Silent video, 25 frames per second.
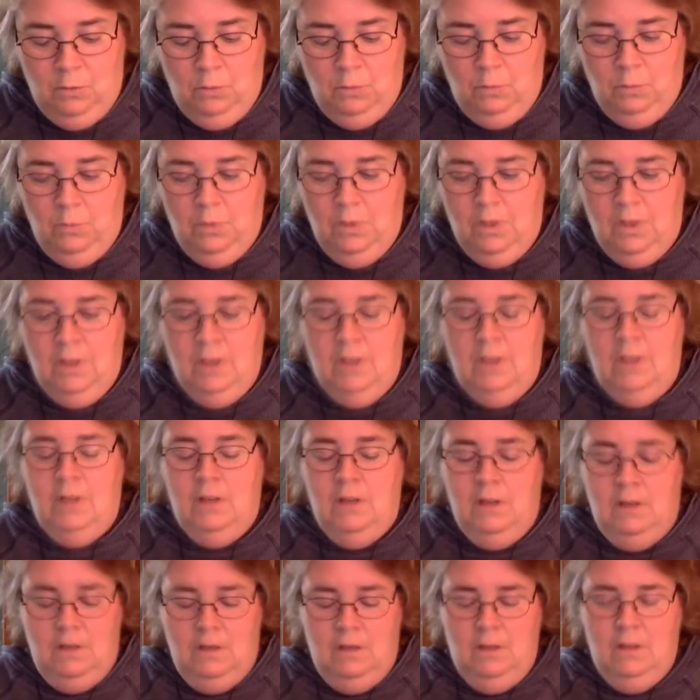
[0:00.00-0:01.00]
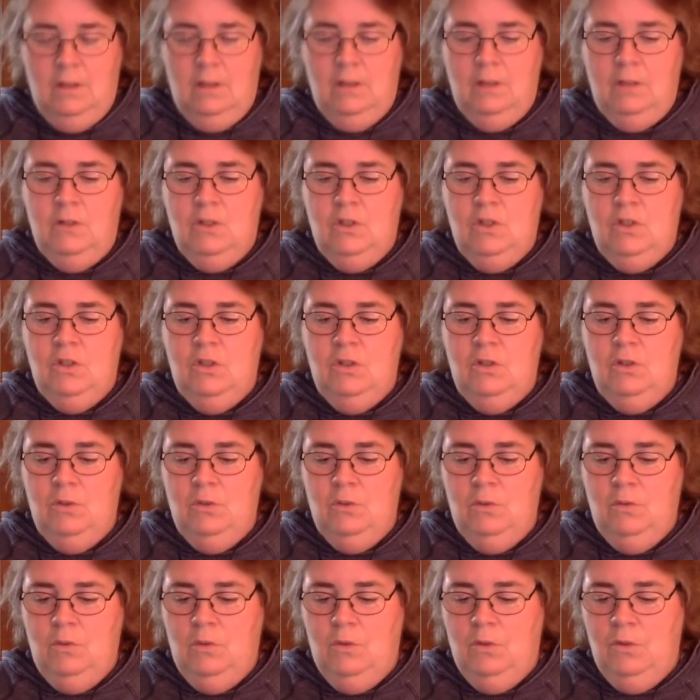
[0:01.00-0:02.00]
1,
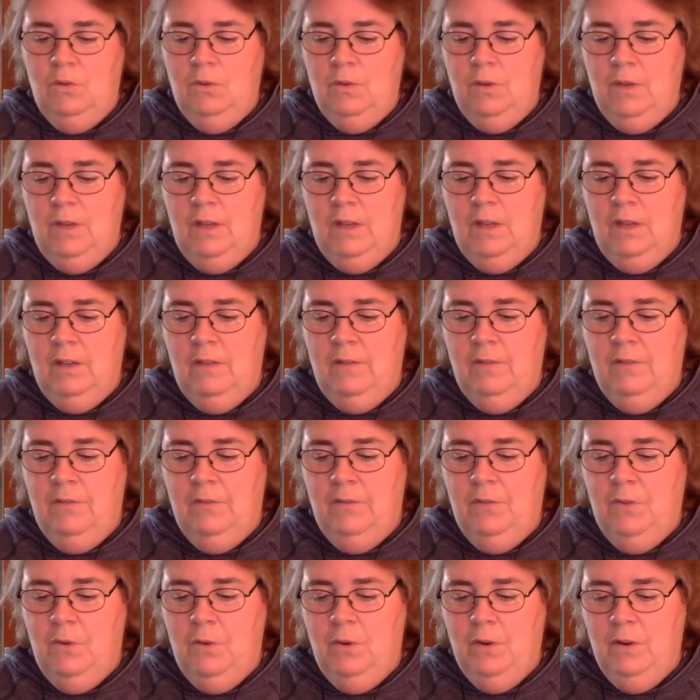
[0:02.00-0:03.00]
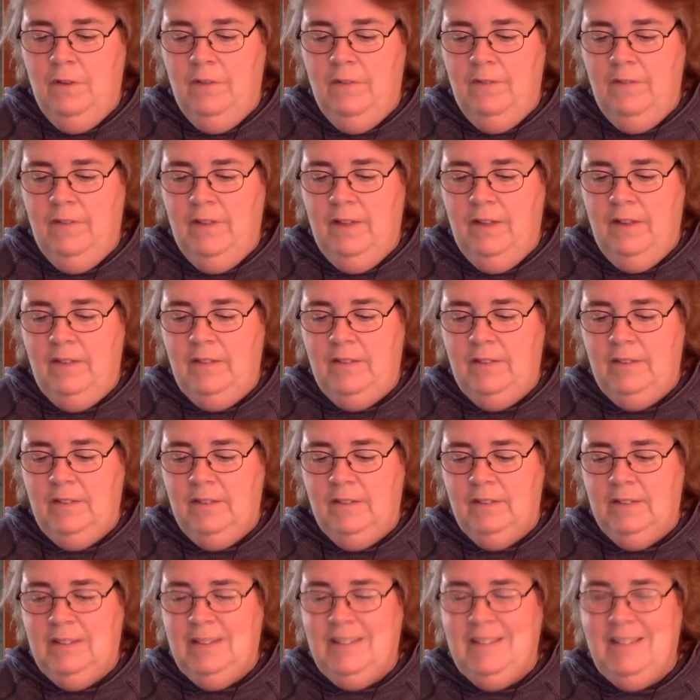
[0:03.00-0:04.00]
2, 3, 4, 5,
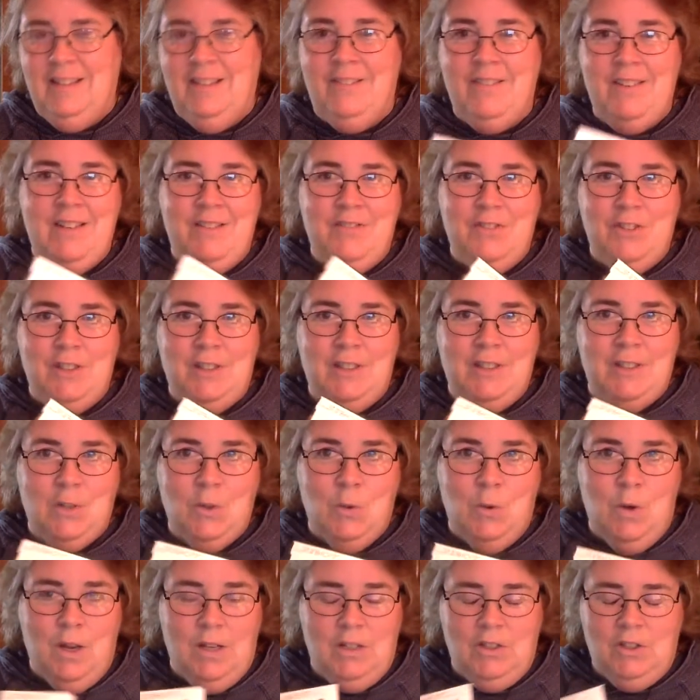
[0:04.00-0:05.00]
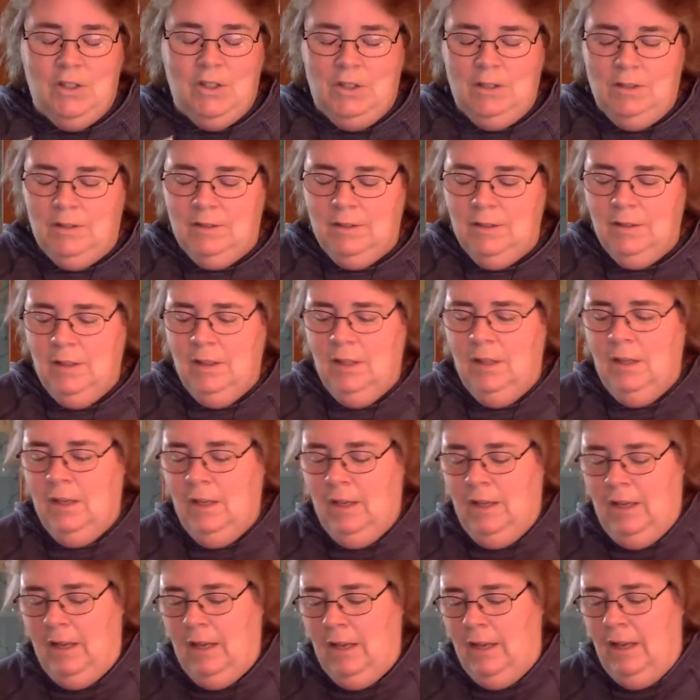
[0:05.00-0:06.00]
6, 7 different squashes.
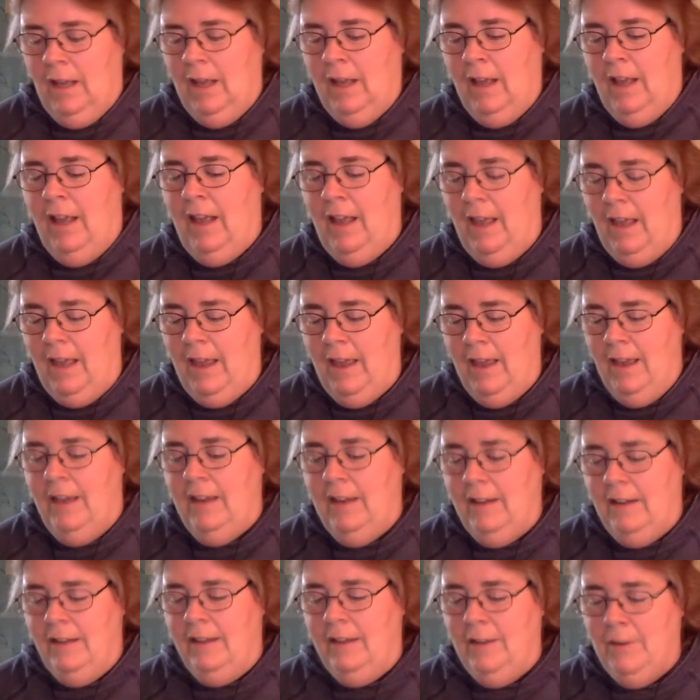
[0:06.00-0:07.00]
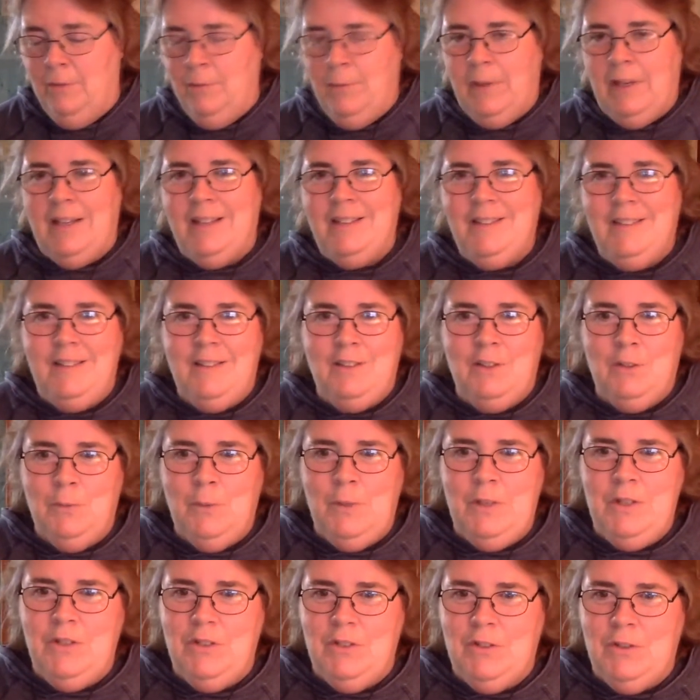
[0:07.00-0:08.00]
And because these are
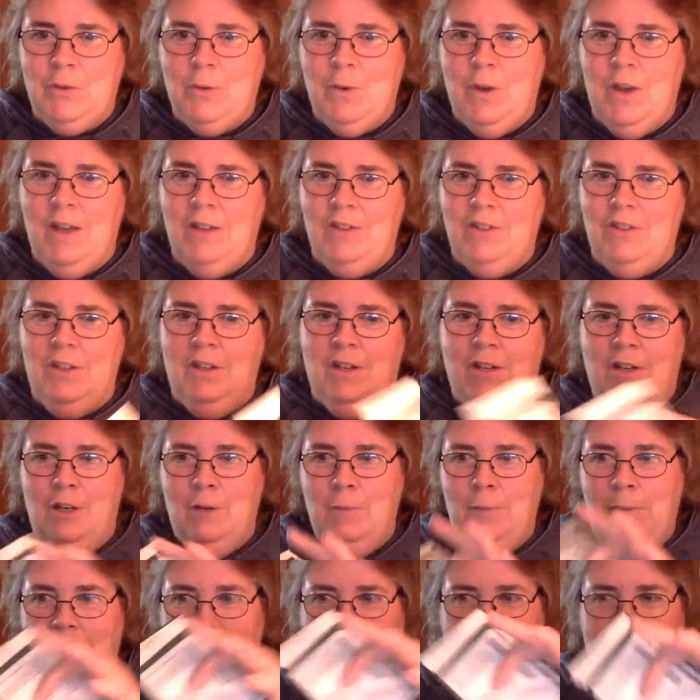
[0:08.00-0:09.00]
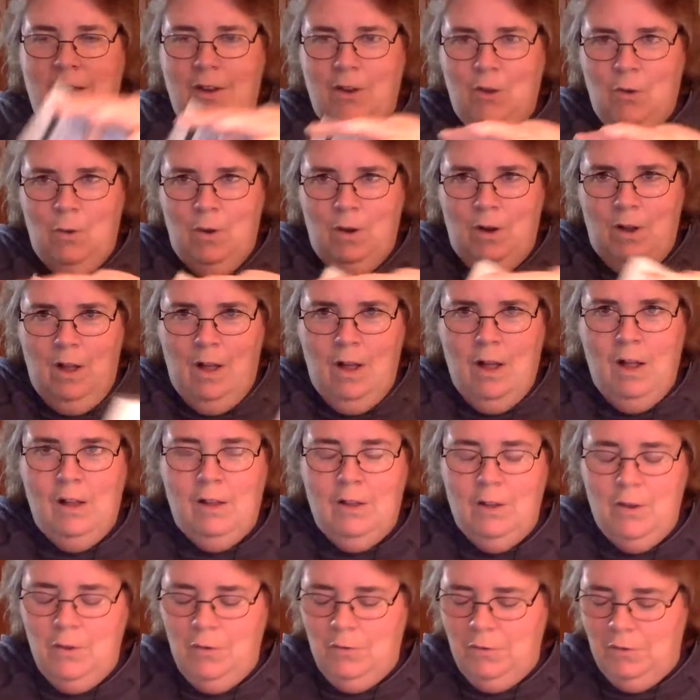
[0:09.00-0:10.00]
winter squash, they're going to be like going
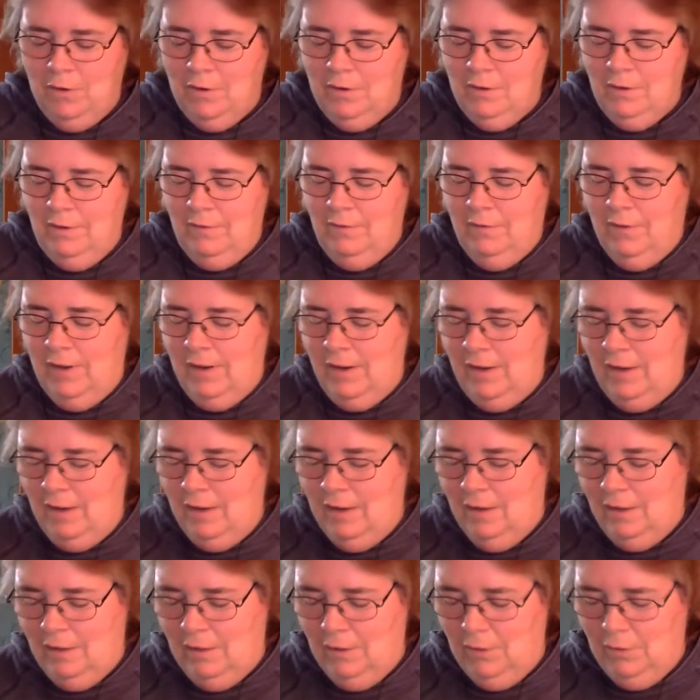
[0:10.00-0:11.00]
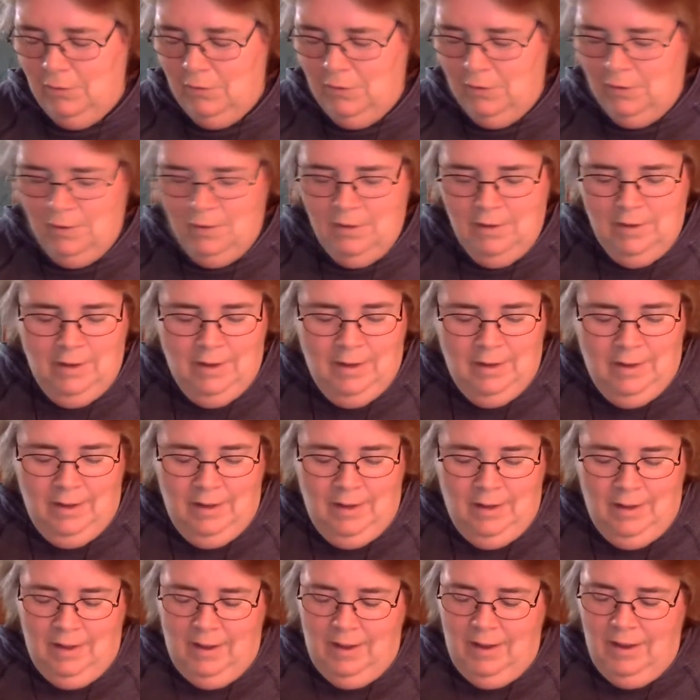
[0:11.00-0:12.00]
all over and binding all over.
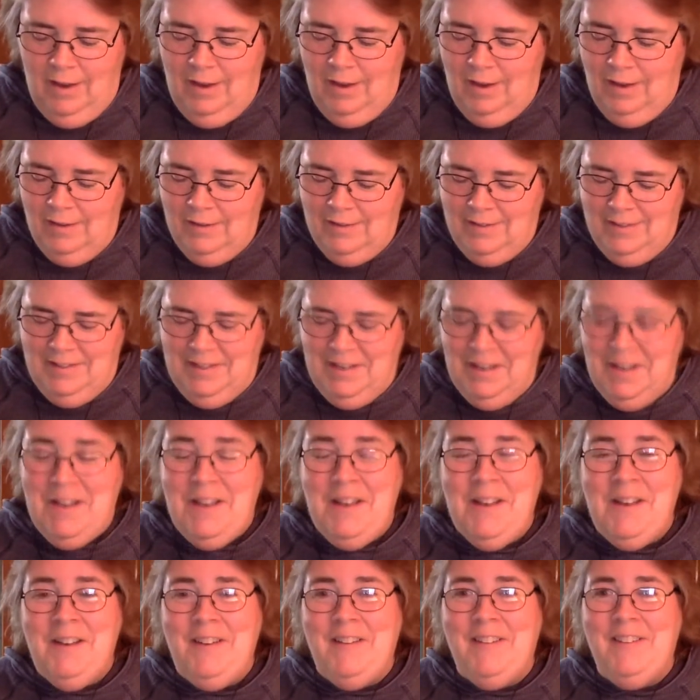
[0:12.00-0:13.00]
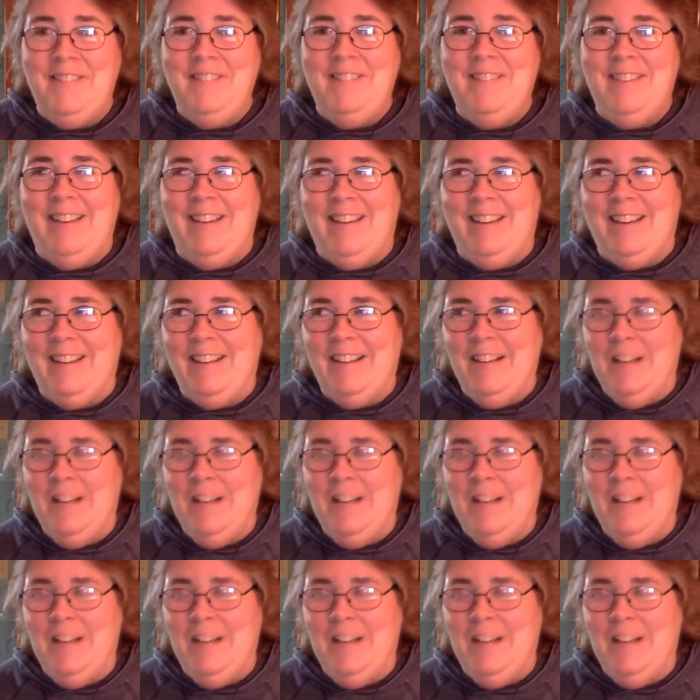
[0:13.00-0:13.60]
And so I'm like,